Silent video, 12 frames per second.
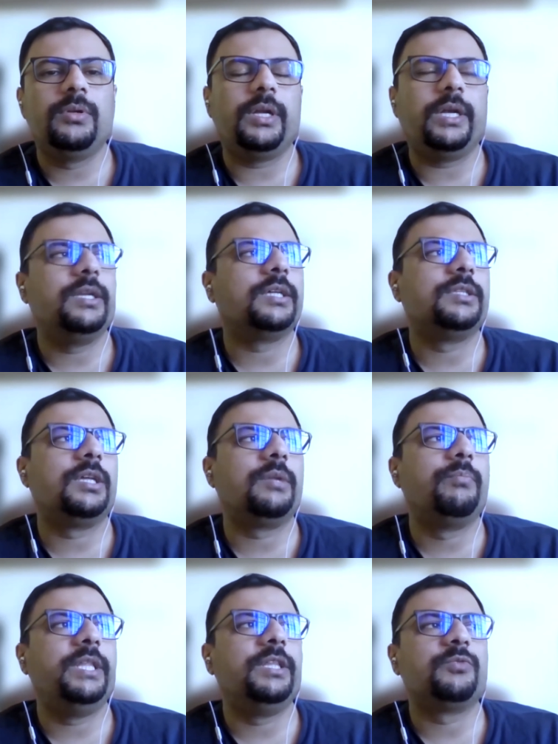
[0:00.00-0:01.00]
And the other
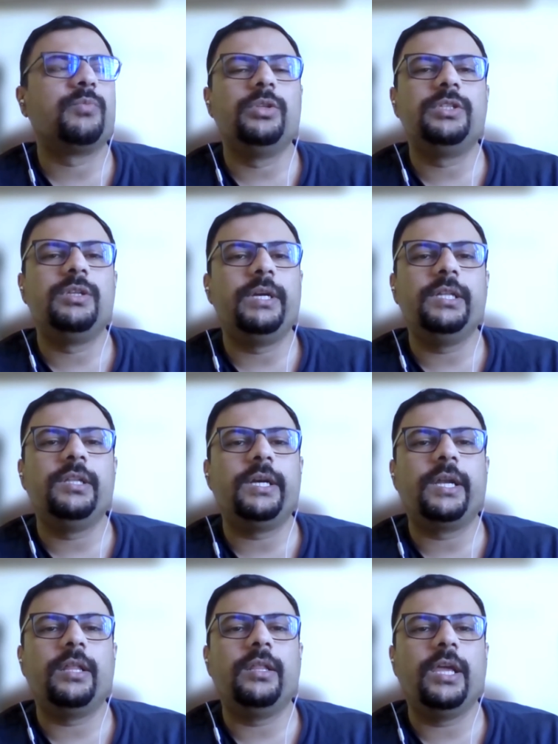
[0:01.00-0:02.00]
main responsibility
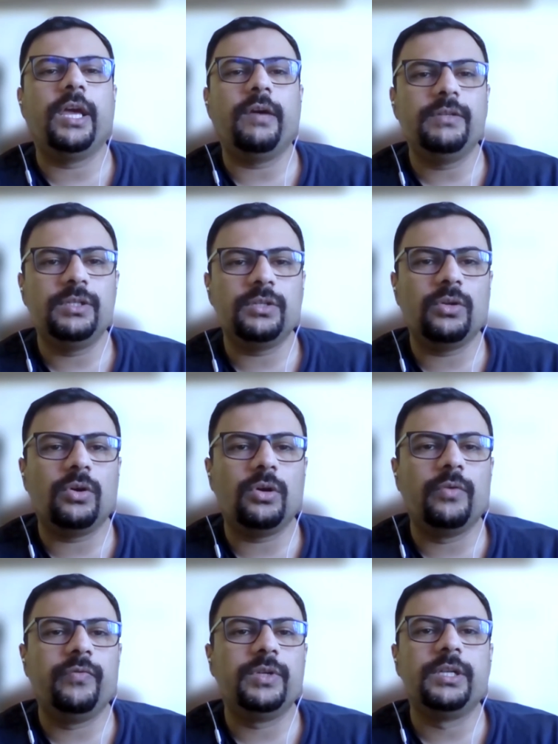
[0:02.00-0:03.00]
that they have is
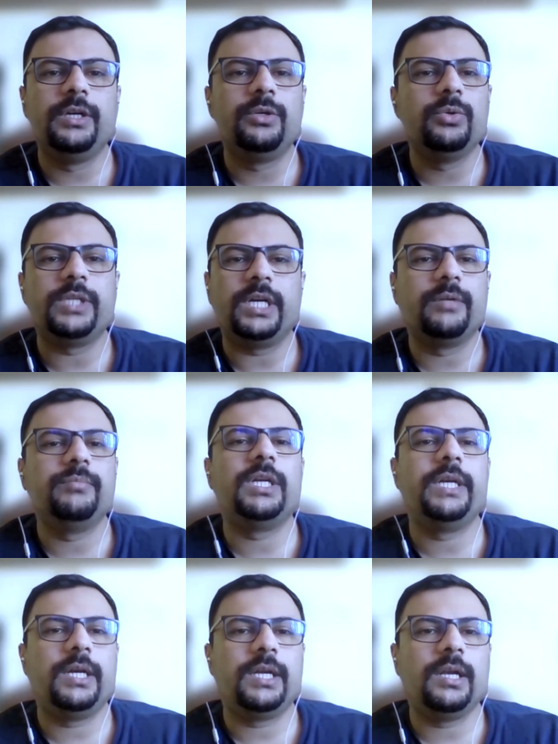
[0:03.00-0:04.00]
obviously to set up
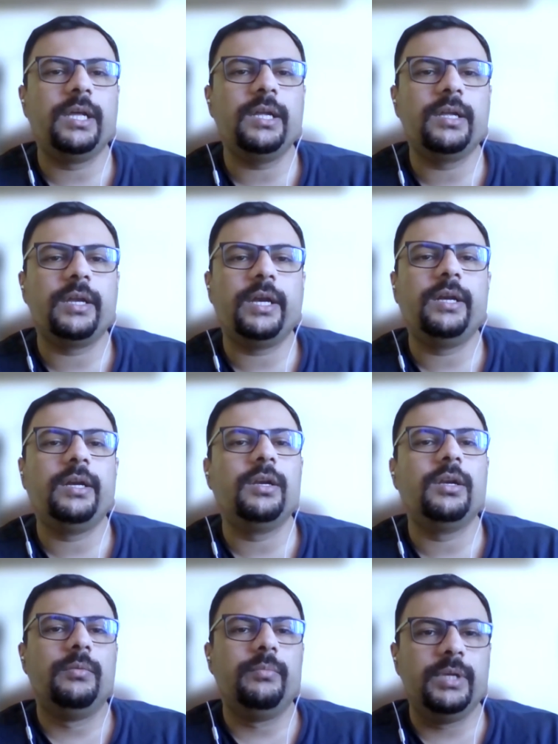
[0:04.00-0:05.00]
the data lake and
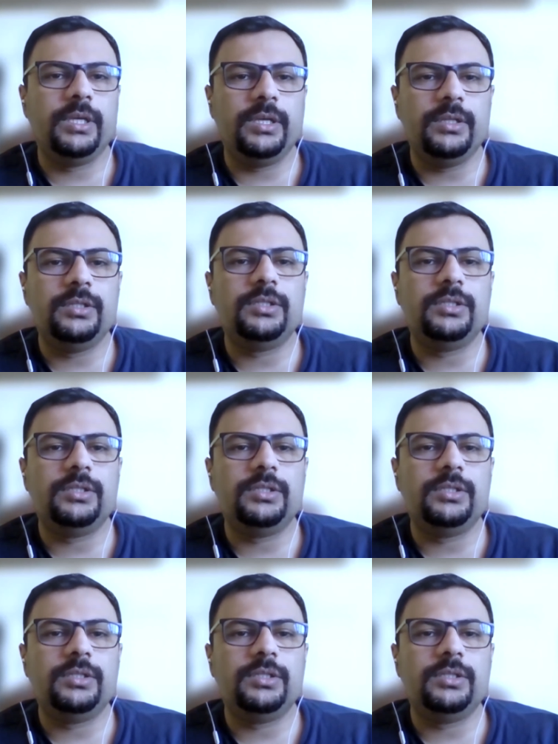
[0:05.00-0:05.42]
be in